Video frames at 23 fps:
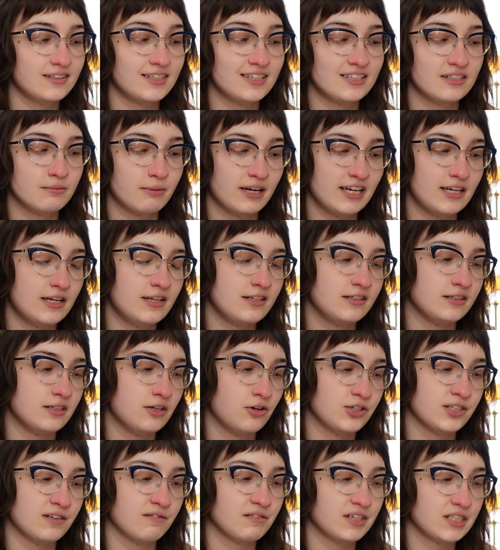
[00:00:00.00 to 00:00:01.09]
despite his
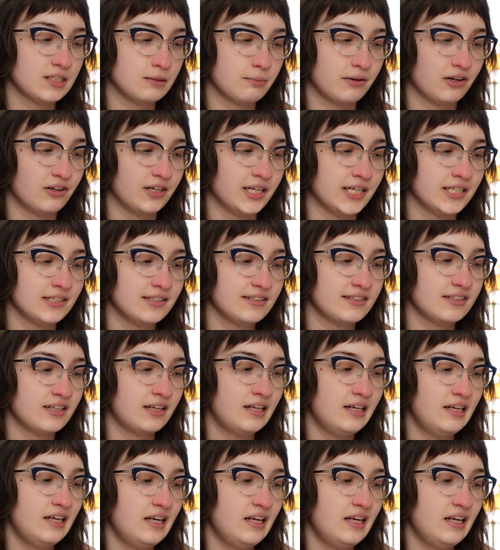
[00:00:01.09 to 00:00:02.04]
years of experience.